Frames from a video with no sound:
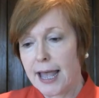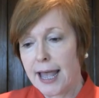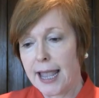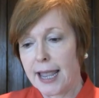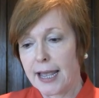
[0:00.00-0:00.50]

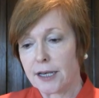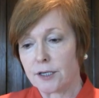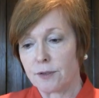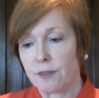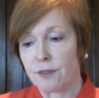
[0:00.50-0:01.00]

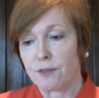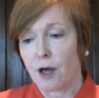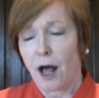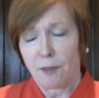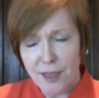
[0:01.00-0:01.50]
and
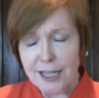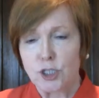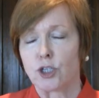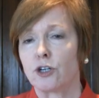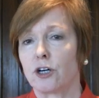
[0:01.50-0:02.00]

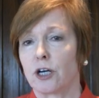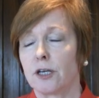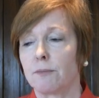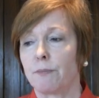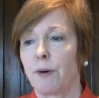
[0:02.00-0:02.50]
that's
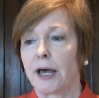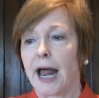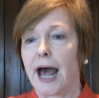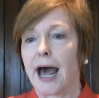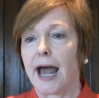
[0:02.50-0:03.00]
good,
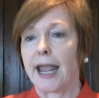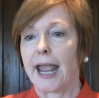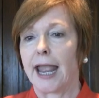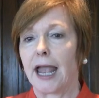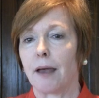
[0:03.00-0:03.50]
but I
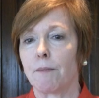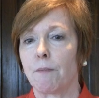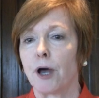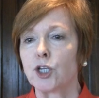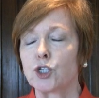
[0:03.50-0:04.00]

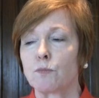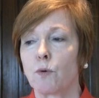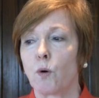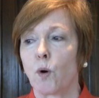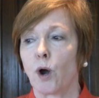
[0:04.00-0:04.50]
am much
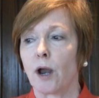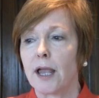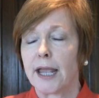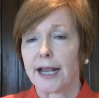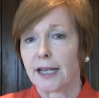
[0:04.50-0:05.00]
more
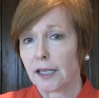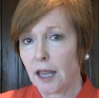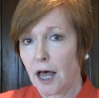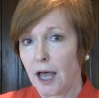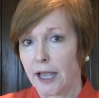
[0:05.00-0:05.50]

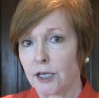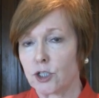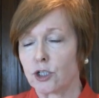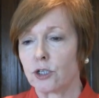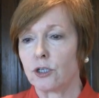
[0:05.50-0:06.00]

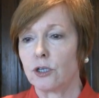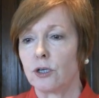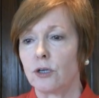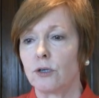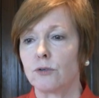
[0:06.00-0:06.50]
inclined to
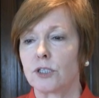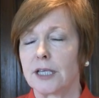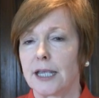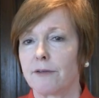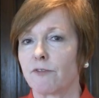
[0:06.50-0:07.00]
use
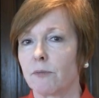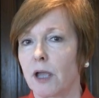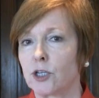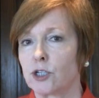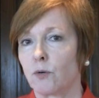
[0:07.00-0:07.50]
the
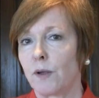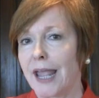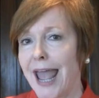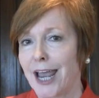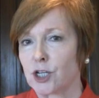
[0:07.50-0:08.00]
information
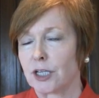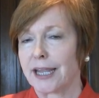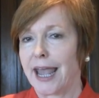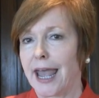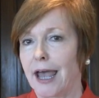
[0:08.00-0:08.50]
we
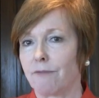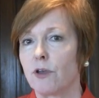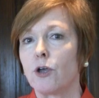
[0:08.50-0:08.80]
actually have